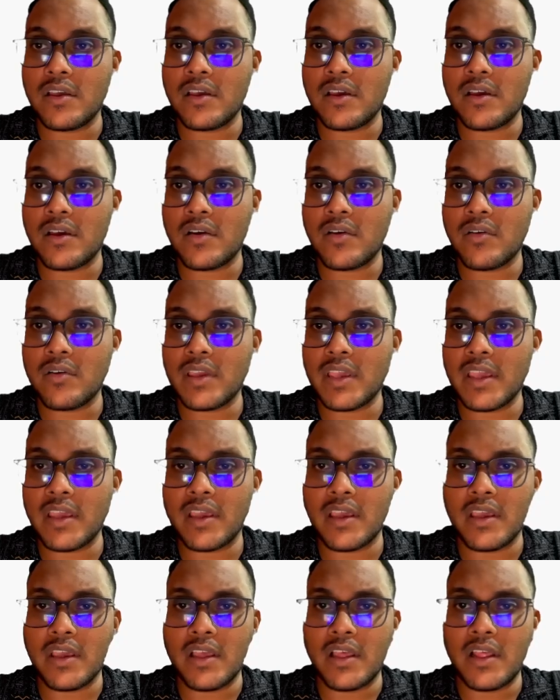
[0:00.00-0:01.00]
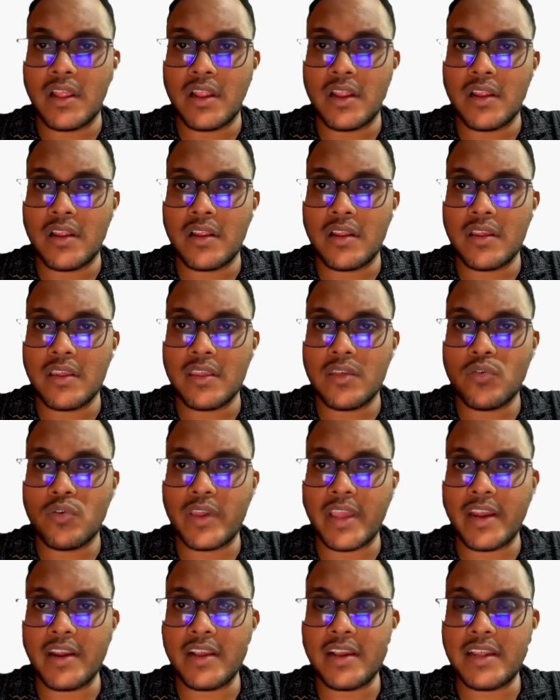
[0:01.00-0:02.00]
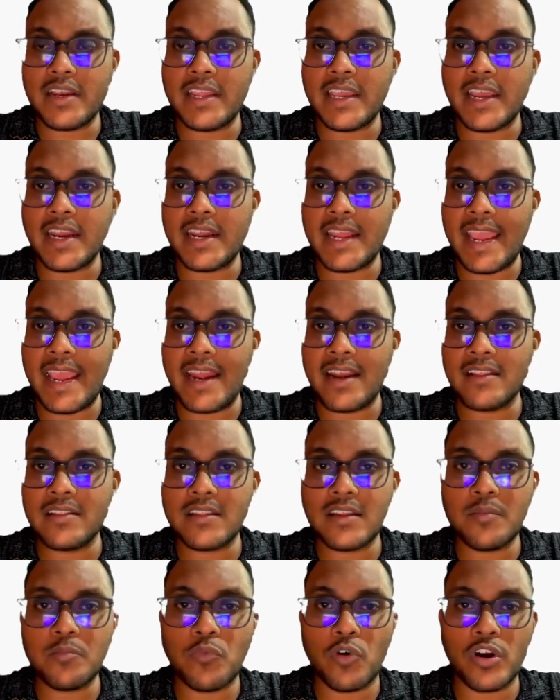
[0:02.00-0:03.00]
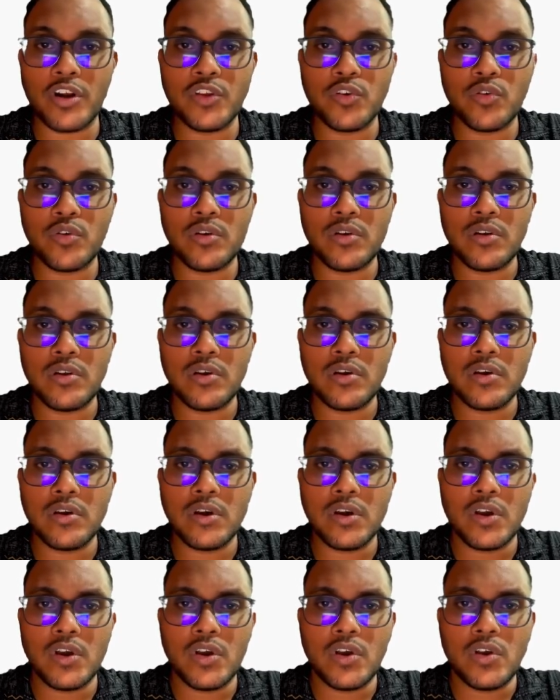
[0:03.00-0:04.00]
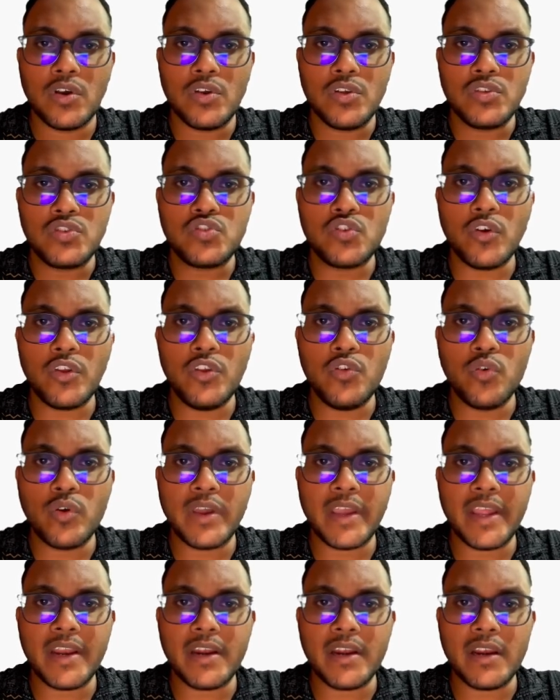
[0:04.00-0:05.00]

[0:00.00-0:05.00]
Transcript: Okay, you can create another module. So you can